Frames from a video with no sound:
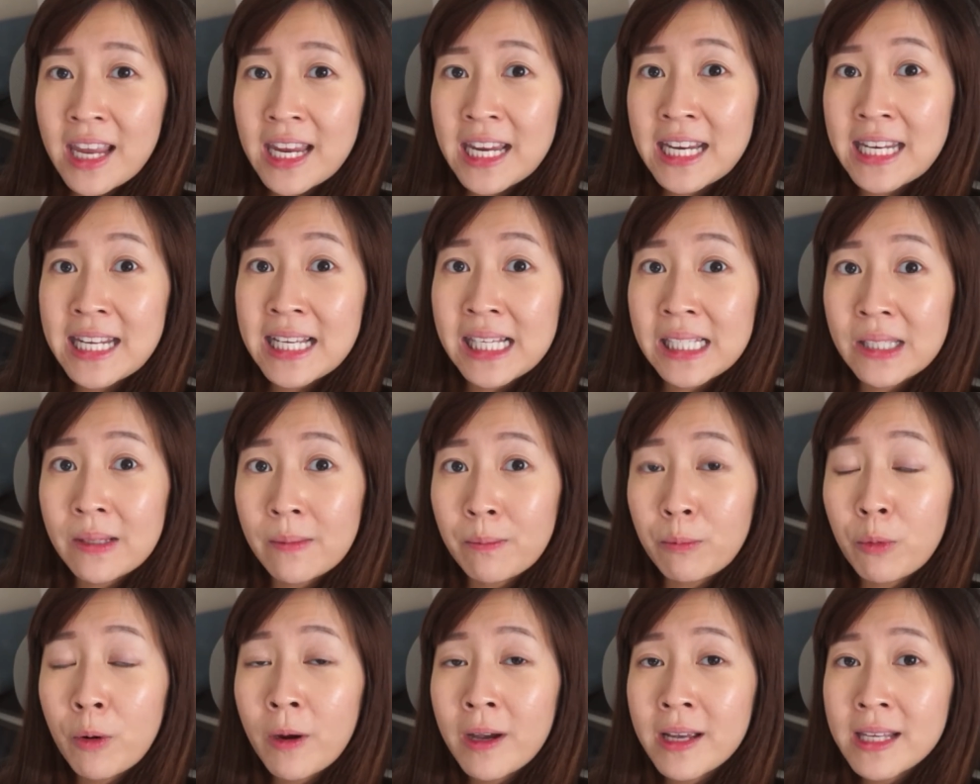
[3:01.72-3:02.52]
he deals
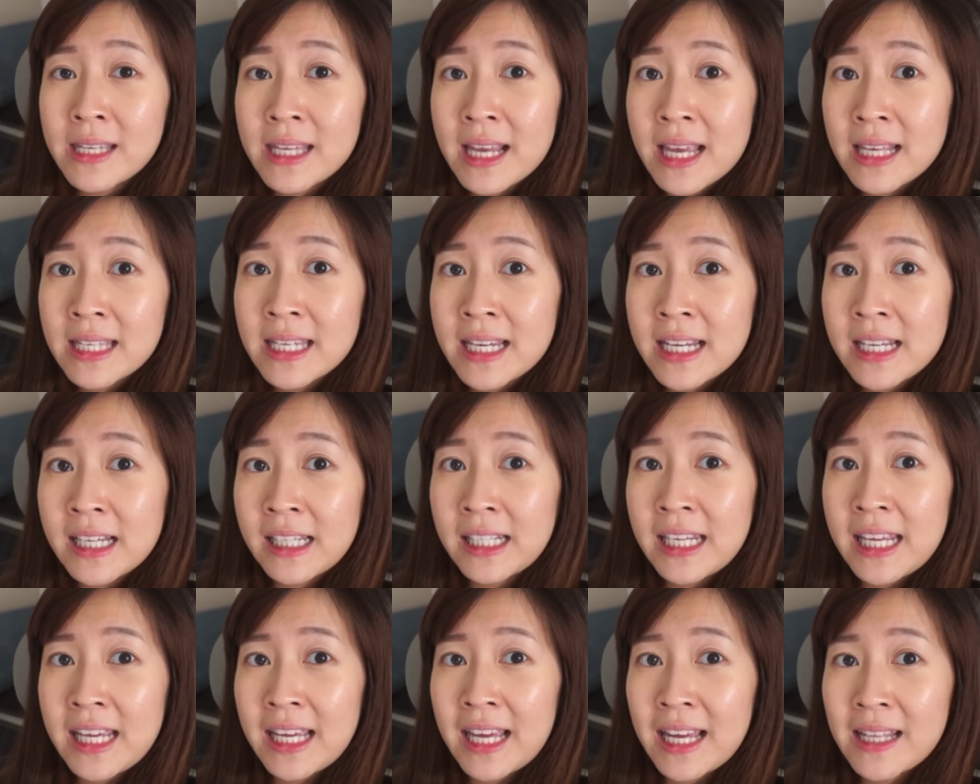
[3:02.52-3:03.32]
with processing
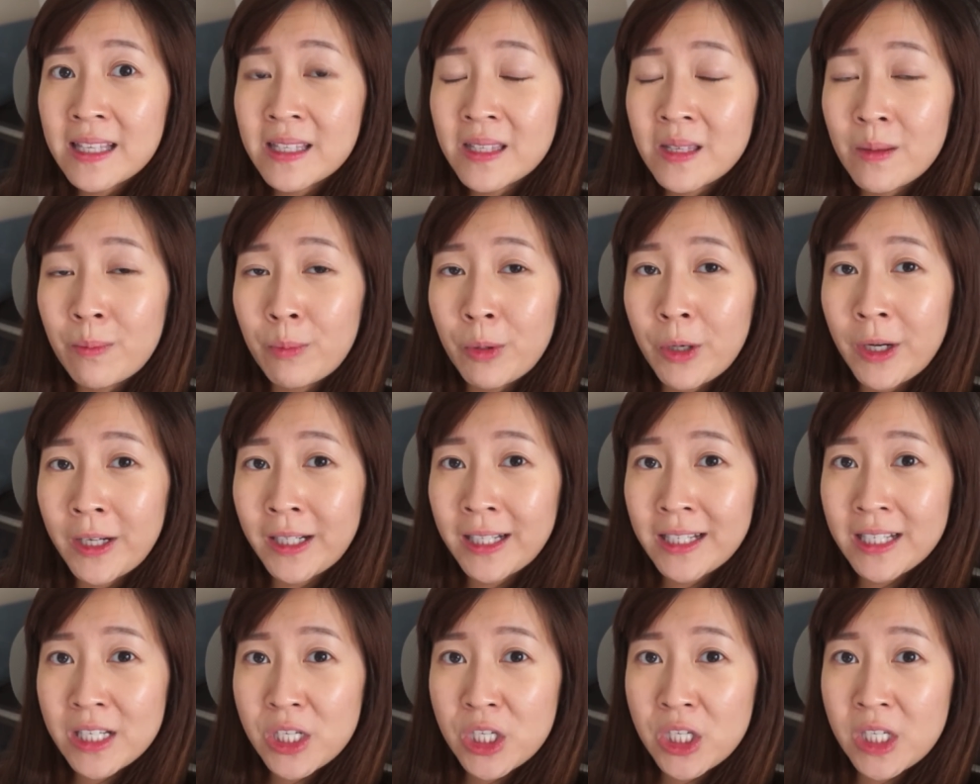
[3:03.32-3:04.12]
and he gets the
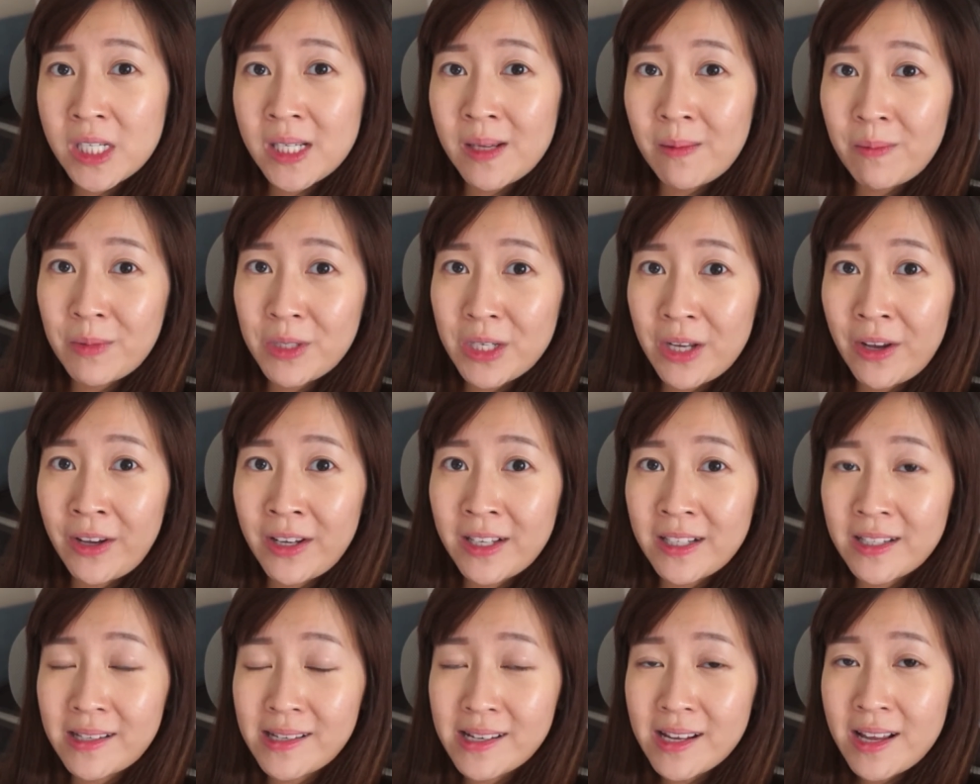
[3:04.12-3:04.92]
products shipped
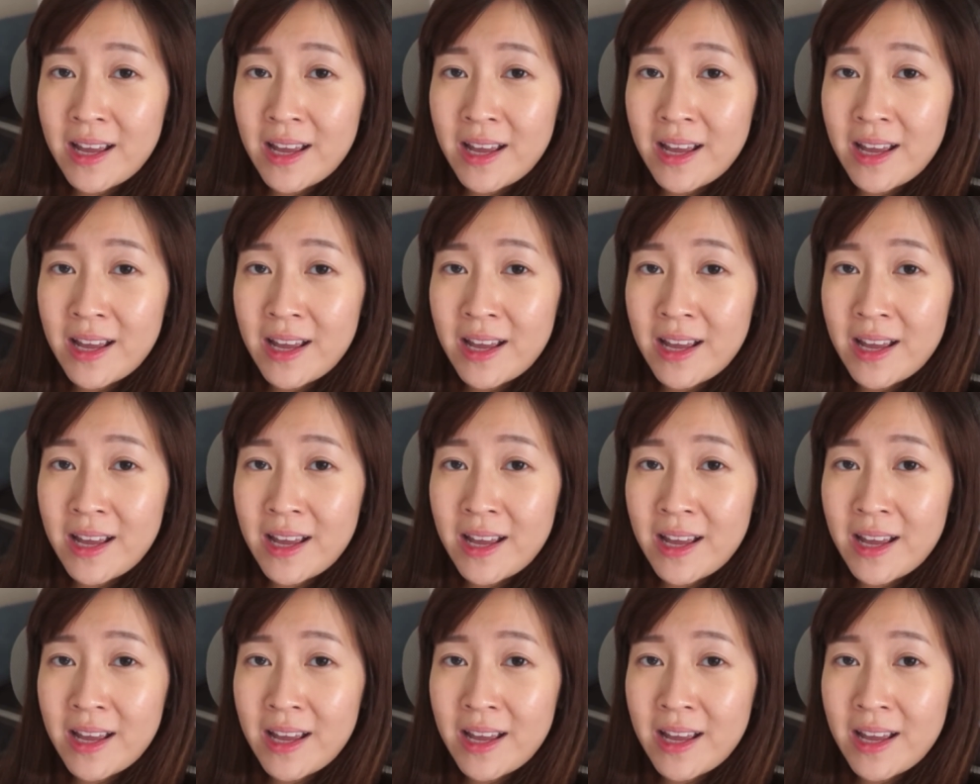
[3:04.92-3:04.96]
out.